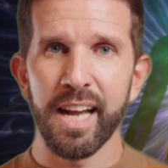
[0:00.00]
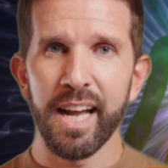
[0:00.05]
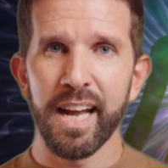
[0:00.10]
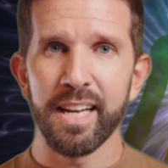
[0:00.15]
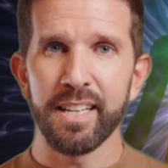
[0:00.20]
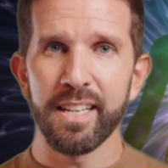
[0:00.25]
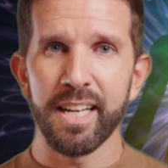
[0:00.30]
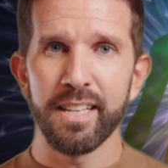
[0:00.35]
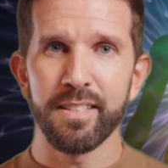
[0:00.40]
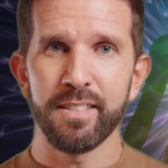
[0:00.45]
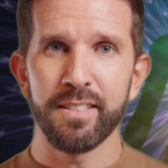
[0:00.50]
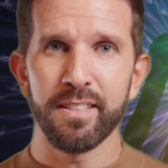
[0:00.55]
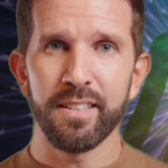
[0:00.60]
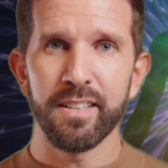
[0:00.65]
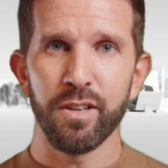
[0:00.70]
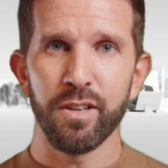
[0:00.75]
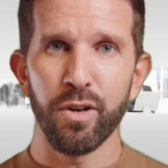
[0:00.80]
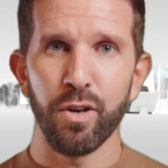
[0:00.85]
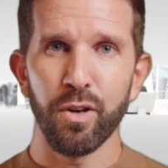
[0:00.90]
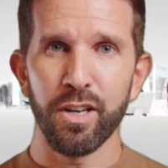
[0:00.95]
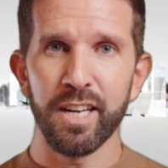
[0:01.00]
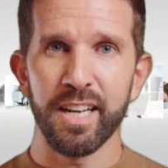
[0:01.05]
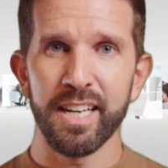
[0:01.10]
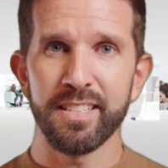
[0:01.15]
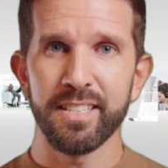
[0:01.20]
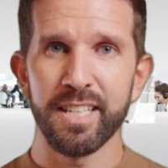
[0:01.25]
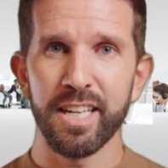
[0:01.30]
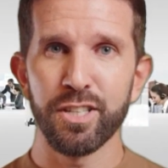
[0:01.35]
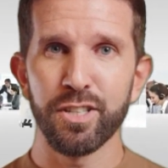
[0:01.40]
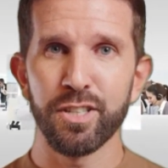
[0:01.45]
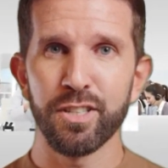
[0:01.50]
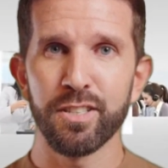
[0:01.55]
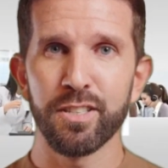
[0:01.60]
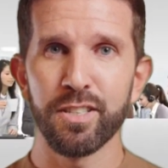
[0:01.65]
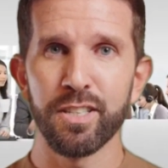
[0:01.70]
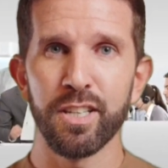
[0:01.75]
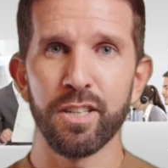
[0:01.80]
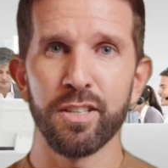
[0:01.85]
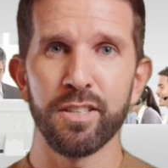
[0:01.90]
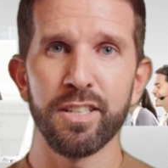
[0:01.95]
And yet, organizations
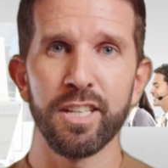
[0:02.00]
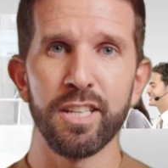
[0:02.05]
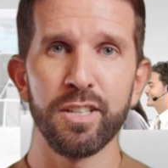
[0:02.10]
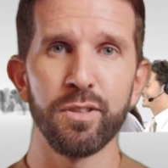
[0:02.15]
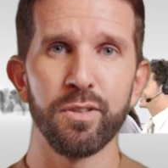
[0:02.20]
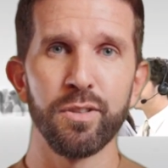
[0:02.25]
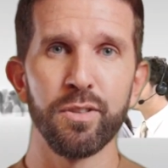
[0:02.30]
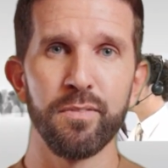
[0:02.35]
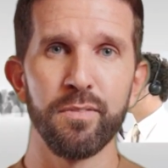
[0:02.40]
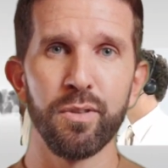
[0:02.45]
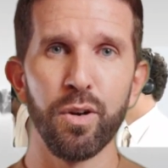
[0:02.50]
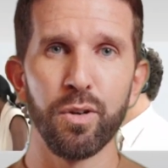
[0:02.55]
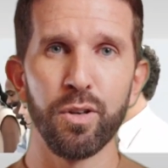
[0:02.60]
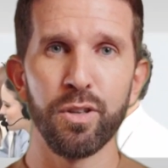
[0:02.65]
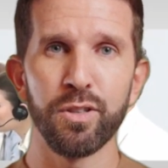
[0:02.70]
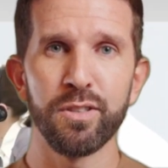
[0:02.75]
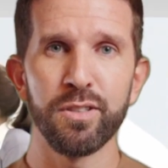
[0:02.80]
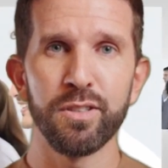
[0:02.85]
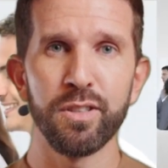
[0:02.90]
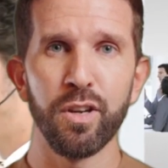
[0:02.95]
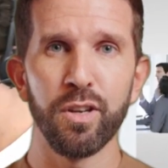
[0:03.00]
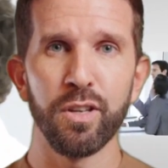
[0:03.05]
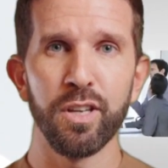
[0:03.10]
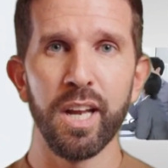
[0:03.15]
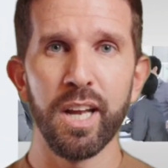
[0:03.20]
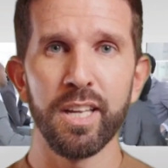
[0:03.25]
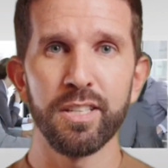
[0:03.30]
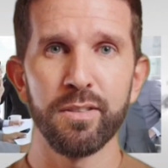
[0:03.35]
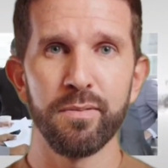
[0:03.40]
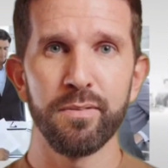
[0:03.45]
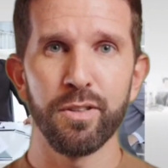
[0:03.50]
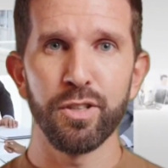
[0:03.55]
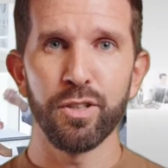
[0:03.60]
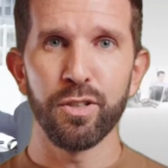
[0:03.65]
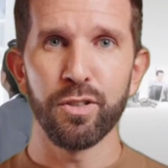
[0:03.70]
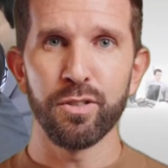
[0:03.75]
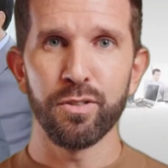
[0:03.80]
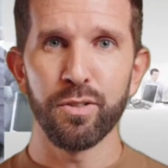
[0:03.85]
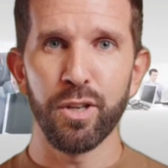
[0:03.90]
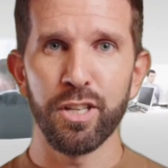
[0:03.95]
continue to focus on
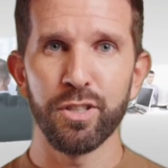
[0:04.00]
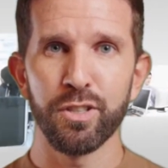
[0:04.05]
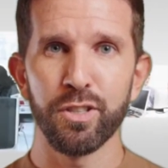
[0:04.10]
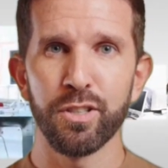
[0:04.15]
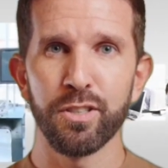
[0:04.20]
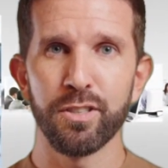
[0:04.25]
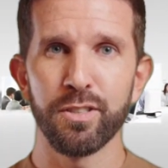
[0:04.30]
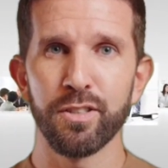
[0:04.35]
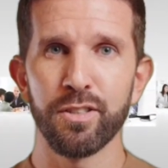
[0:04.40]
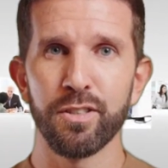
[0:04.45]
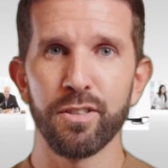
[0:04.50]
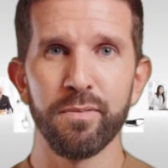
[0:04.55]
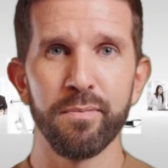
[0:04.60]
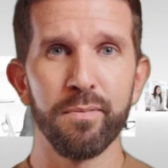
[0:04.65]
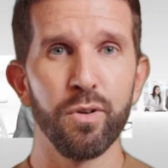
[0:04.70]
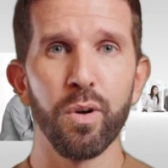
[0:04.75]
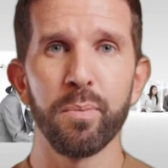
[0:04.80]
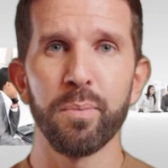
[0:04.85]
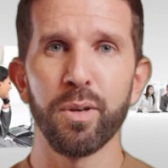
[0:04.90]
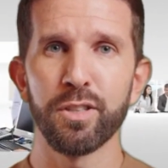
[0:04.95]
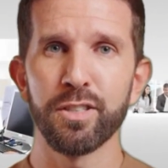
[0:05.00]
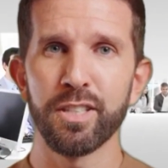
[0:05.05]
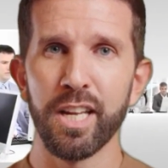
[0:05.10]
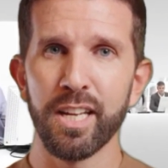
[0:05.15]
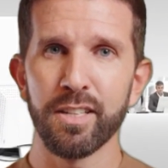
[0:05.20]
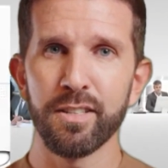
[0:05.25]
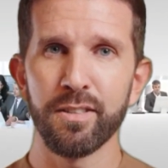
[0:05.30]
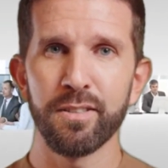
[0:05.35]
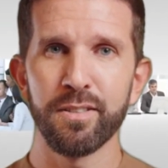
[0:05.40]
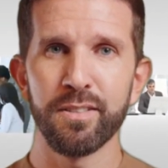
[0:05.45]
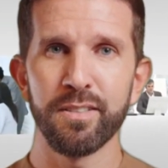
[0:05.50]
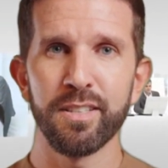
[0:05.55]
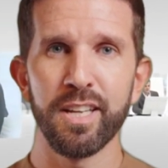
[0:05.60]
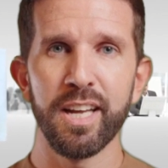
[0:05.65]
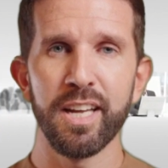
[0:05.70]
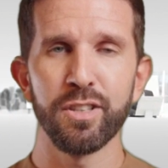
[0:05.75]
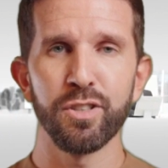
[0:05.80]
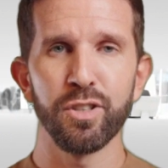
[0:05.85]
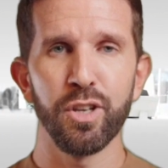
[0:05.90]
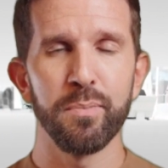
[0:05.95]
artificial structures, formal titles,
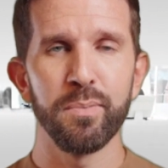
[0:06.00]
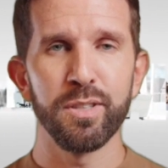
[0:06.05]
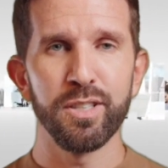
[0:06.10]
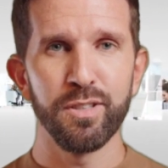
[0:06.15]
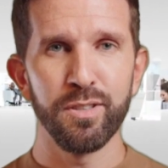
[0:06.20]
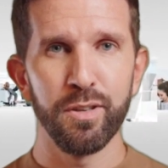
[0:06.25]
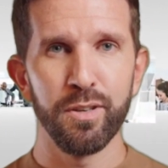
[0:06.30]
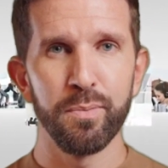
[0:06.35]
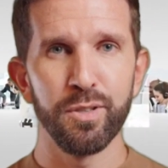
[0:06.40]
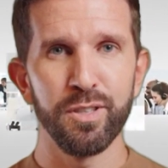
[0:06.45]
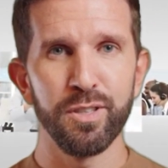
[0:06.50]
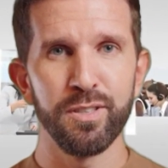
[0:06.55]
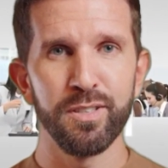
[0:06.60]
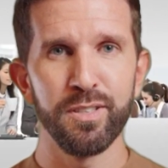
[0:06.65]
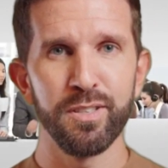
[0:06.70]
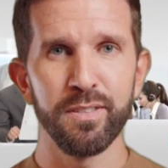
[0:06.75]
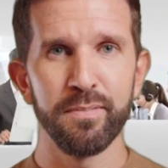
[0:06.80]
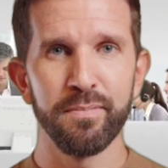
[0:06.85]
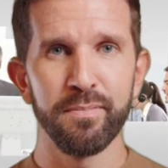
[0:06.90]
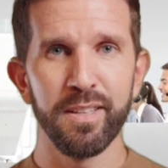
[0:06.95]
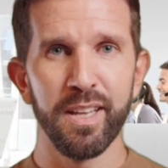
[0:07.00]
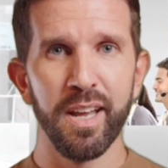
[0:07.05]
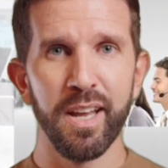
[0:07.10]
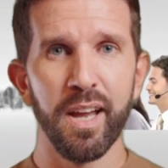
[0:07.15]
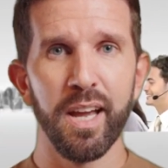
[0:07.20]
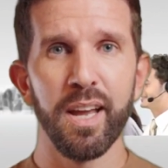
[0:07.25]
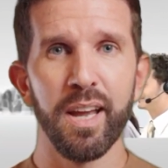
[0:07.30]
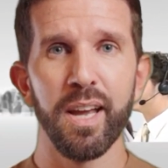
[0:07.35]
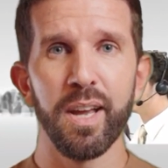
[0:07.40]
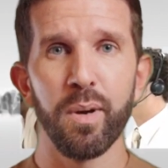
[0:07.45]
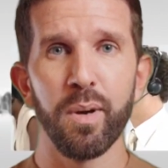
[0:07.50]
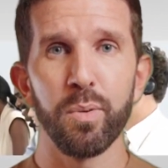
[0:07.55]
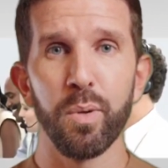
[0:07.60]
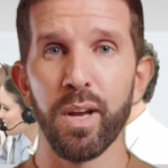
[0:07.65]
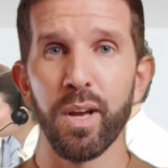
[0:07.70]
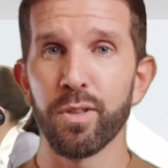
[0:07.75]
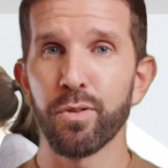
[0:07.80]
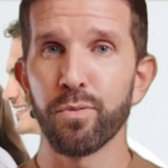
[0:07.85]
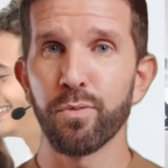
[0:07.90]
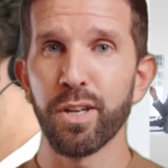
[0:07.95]
and job descriptions,
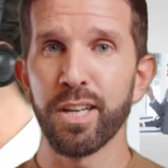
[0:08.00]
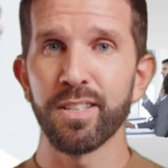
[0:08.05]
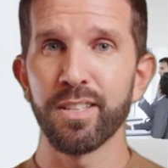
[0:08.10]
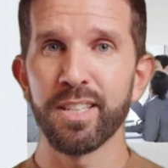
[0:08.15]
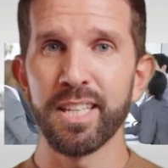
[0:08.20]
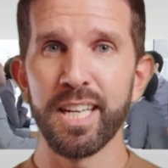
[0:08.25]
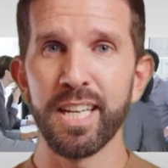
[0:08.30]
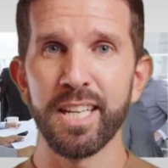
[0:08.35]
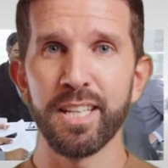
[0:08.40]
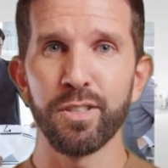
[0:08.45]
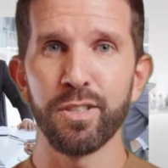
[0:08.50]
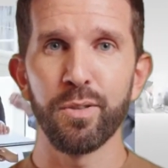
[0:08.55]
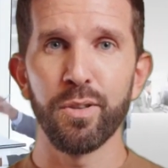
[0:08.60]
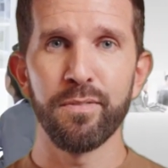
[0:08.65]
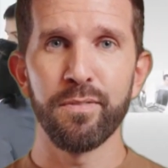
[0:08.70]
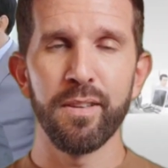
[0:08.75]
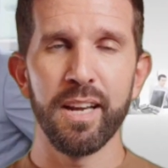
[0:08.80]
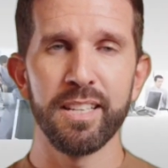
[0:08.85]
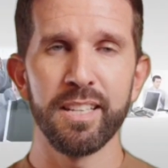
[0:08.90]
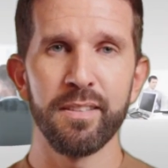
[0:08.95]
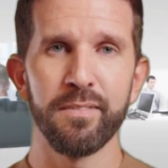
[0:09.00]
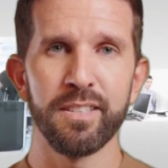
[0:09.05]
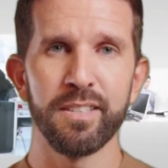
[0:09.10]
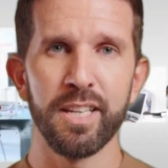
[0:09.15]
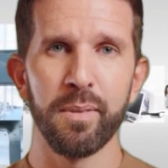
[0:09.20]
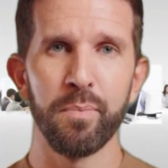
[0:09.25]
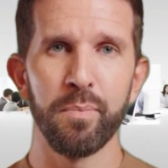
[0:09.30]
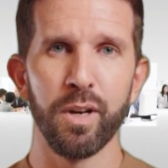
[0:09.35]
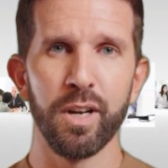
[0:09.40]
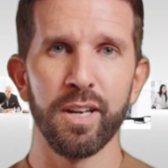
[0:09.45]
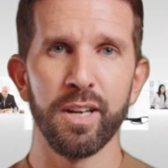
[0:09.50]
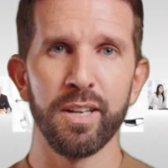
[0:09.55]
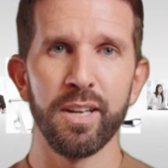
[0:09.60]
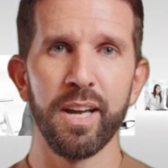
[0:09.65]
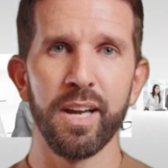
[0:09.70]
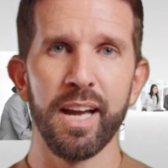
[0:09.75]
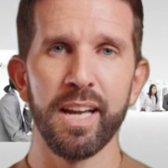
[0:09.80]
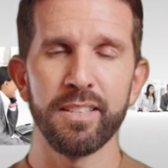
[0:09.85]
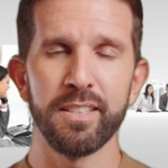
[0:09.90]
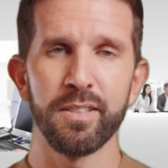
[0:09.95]
while the real key to effective teamwork
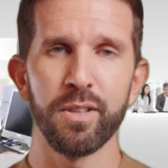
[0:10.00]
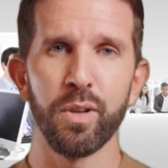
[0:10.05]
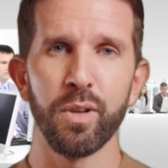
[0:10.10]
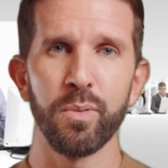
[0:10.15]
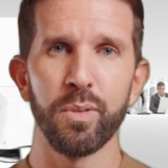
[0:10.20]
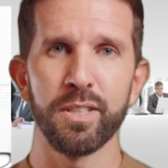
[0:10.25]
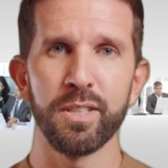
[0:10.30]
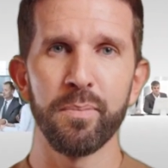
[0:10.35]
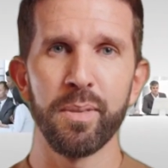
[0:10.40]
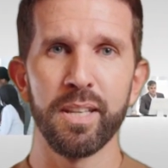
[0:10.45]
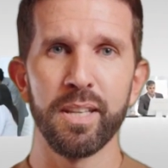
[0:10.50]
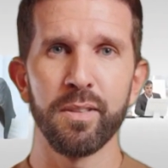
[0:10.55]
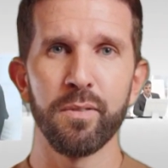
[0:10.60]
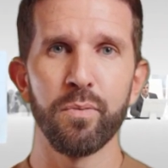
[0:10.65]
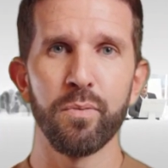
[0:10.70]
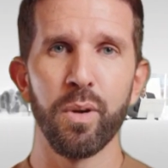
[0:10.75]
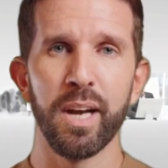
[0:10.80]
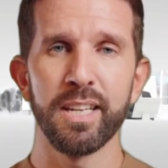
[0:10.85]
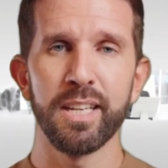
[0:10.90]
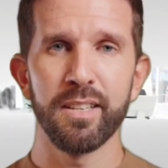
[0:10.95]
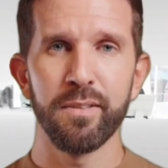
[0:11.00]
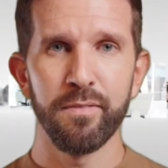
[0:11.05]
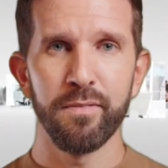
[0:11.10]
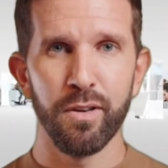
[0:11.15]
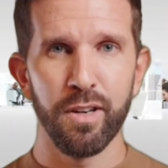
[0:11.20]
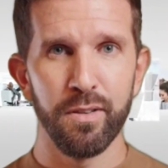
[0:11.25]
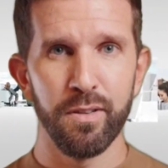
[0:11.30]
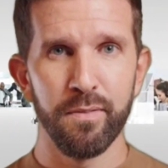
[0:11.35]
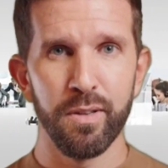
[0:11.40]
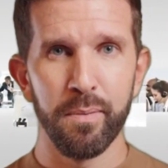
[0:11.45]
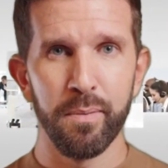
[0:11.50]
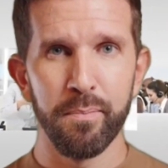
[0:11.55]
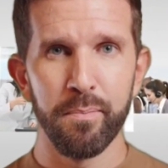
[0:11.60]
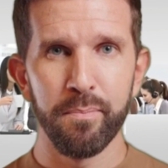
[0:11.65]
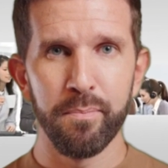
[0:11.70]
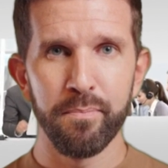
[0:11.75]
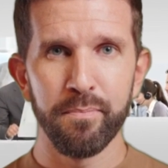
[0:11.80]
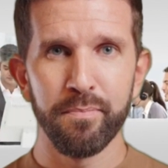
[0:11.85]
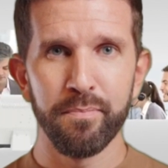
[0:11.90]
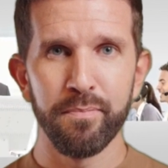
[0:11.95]
has always been right in front of them.
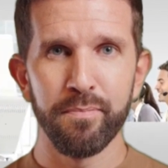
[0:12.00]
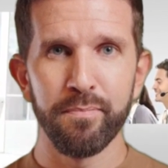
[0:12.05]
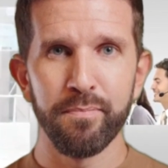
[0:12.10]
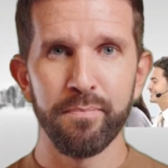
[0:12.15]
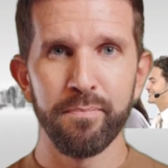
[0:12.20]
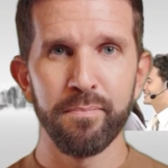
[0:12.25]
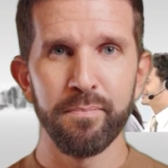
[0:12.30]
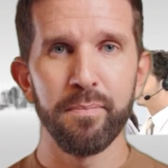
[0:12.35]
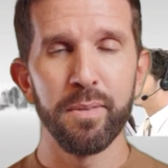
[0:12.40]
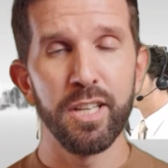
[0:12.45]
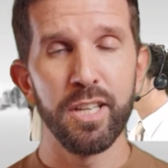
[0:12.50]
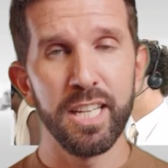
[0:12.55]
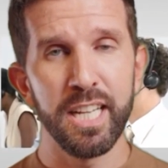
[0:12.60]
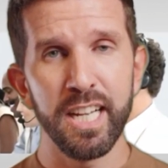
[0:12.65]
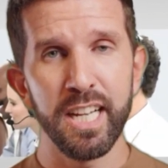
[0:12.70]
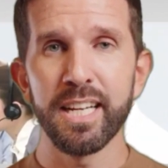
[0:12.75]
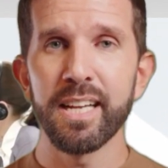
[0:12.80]
The key